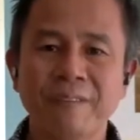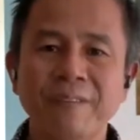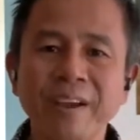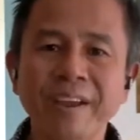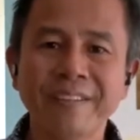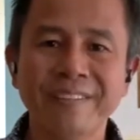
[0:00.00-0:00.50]

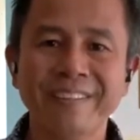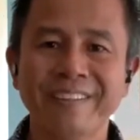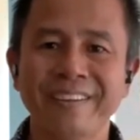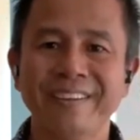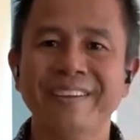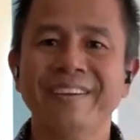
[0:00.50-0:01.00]
Faith
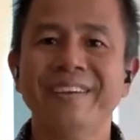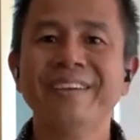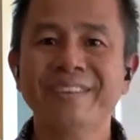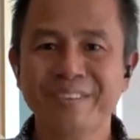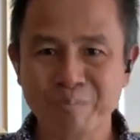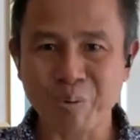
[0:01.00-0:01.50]

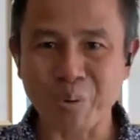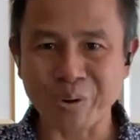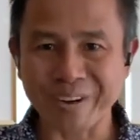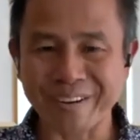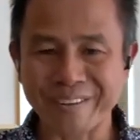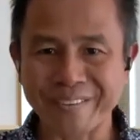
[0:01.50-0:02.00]
is
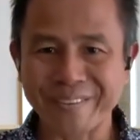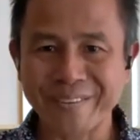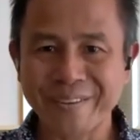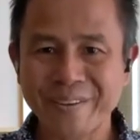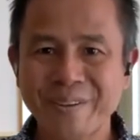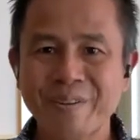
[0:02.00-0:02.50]
important
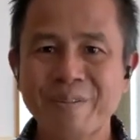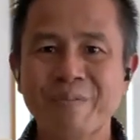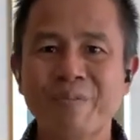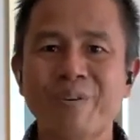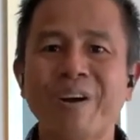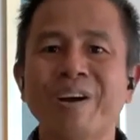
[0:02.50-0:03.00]

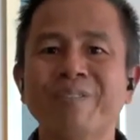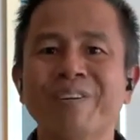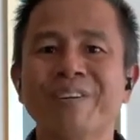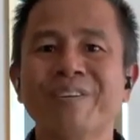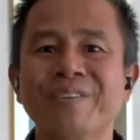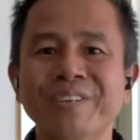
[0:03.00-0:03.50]
for
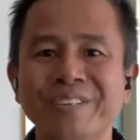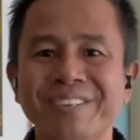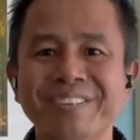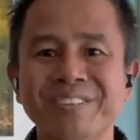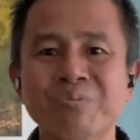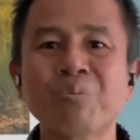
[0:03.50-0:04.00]
our
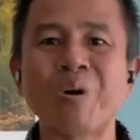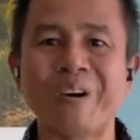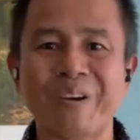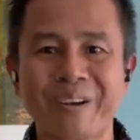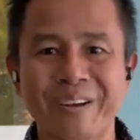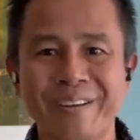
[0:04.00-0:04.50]
Christian's
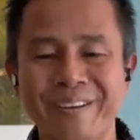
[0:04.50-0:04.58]
walk.